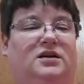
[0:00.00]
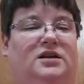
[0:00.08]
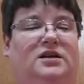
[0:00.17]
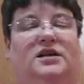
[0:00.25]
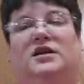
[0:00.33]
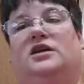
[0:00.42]

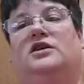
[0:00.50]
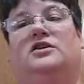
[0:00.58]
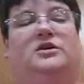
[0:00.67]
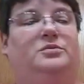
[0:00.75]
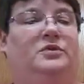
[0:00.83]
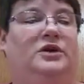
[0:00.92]
And then the year,
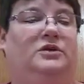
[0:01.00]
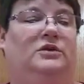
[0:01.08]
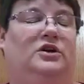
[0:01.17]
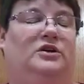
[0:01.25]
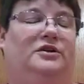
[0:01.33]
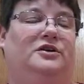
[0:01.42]
you, you,
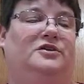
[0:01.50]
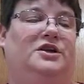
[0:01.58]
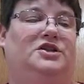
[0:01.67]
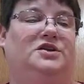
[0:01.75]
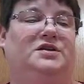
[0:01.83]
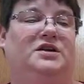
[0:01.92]
you know, your
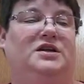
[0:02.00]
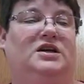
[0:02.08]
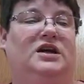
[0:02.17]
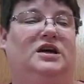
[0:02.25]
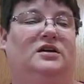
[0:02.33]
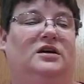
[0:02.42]
initials in the
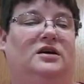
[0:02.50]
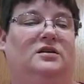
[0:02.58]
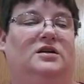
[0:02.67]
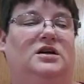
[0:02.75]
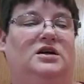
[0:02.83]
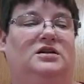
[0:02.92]
near year.